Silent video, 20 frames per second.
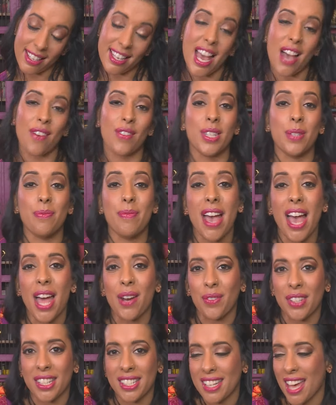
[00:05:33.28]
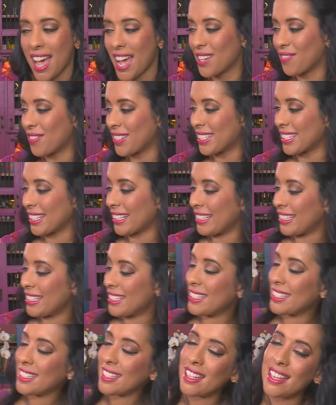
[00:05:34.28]
Cover the pan with a tight-fitting
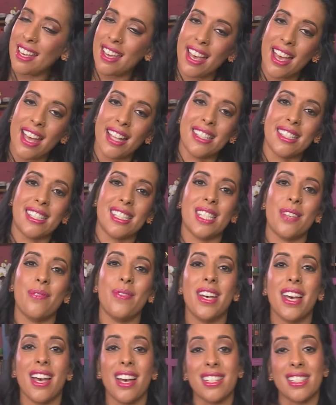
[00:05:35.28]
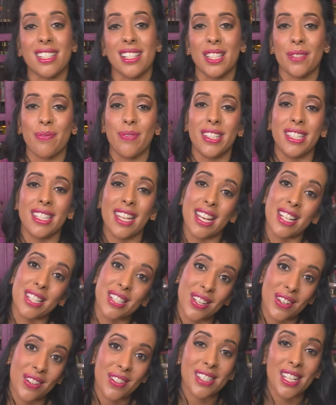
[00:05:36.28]
lid and simmer until the
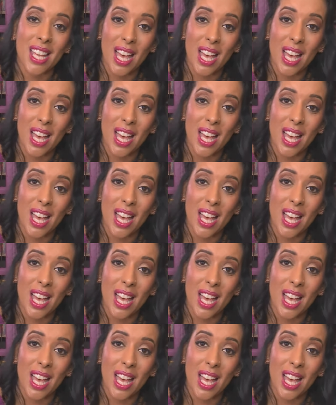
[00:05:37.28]
potatoes